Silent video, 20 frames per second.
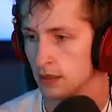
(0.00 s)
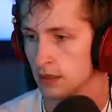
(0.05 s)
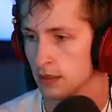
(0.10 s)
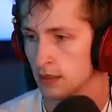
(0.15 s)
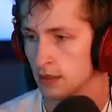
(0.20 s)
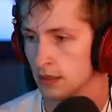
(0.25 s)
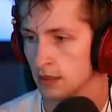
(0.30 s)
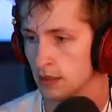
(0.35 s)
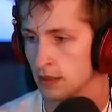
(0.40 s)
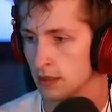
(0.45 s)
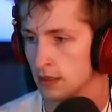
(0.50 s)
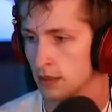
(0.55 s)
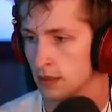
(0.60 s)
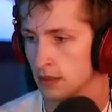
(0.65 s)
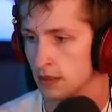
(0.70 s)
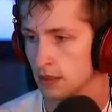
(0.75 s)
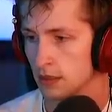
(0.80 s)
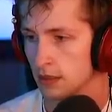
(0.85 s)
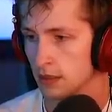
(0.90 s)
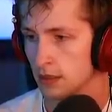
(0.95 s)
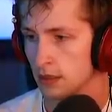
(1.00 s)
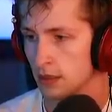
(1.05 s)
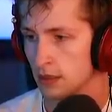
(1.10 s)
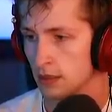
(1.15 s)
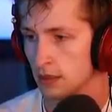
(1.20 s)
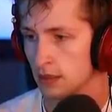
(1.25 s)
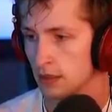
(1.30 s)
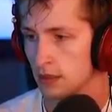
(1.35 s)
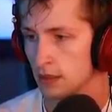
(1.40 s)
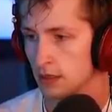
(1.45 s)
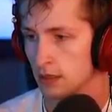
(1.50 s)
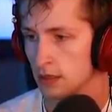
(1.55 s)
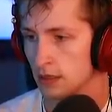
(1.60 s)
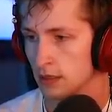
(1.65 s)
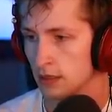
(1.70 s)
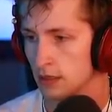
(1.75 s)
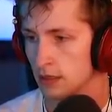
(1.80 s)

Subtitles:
(silence)